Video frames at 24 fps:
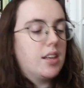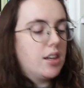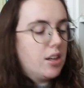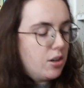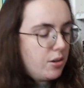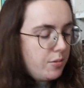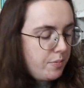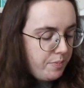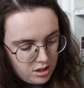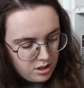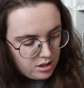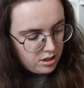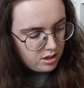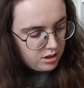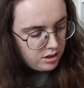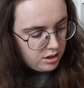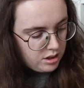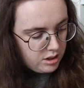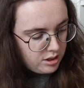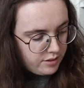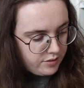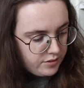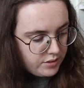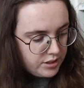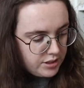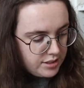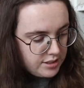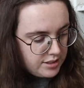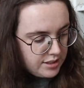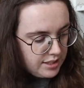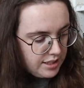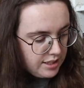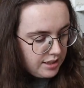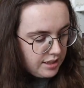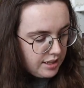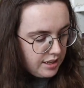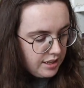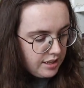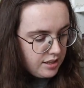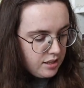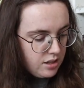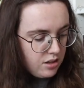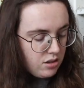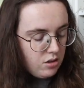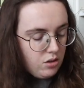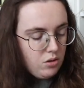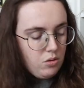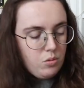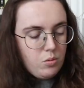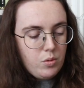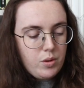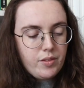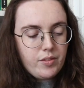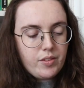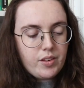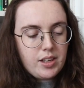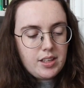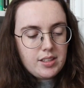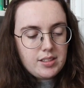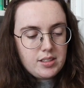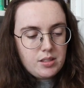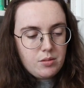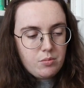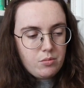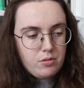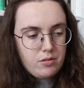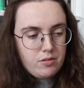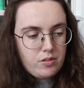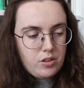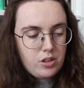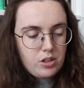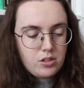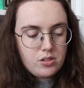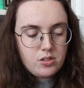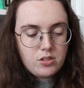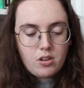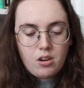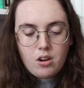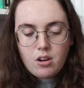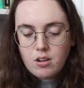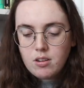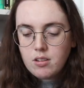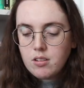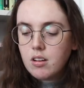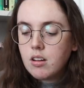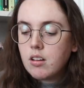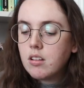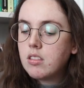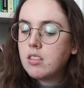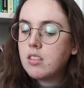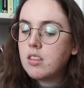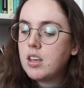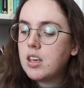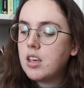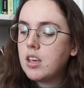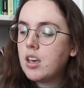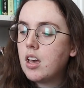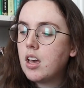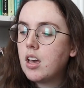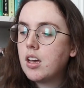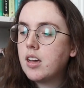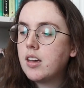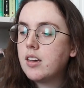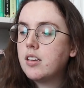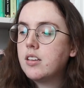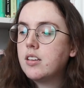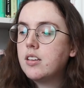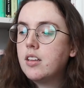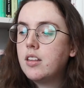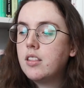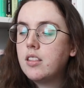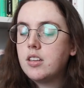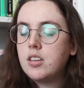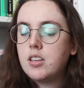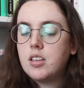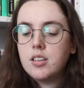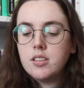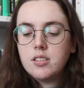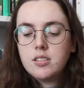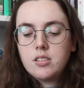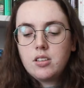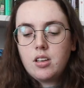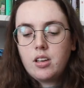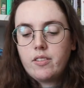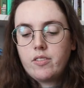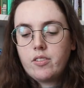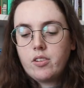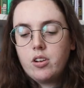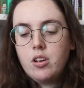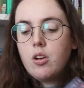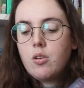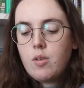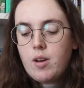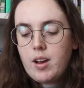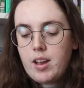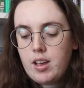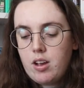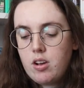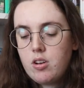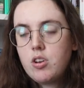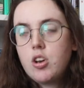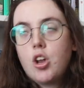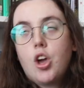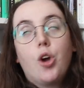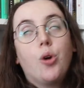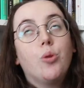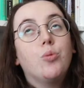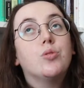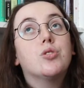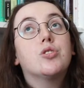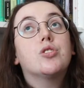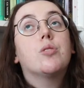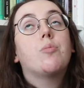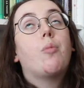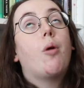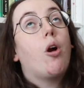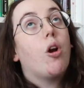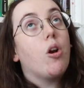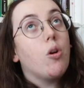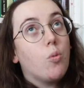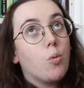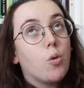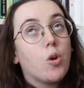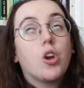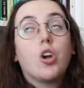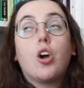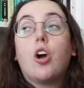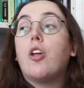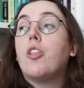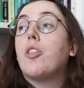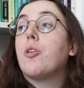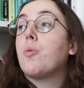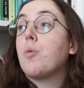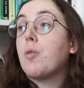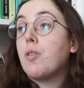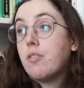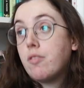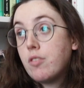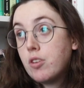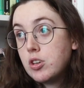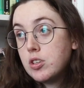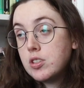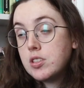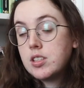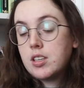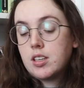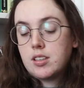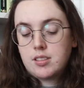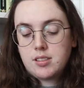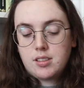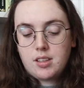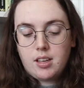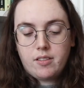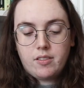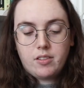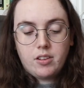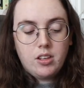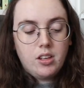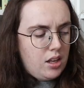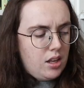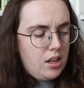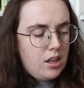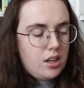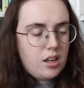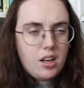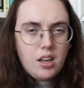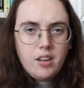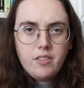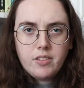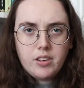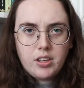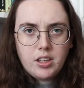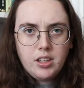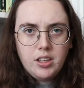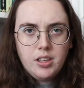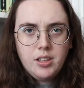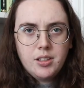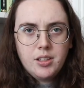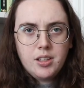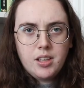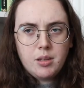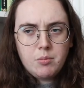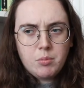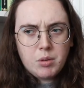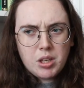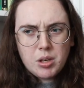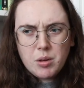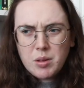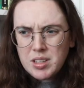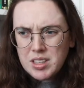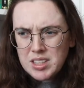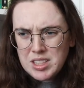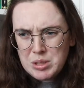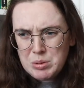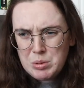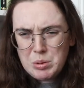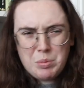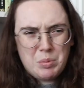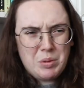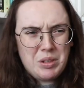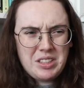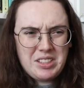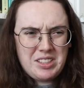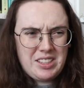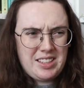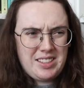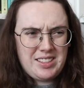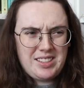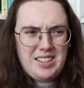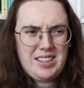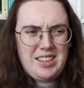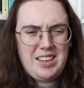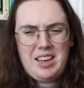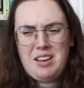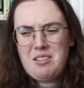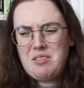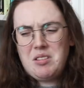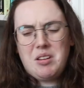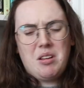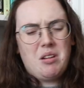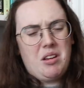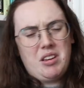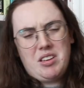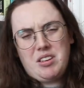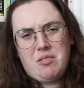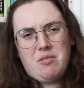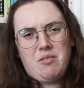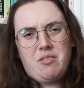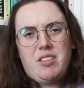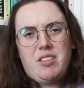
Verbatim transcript: there. Love to see that. Oh, we've got some reverse art on the uh, the dust cover right here. No, some artwork on the reverse dust cover. Cover? Am I going into a British accent now? No, I don't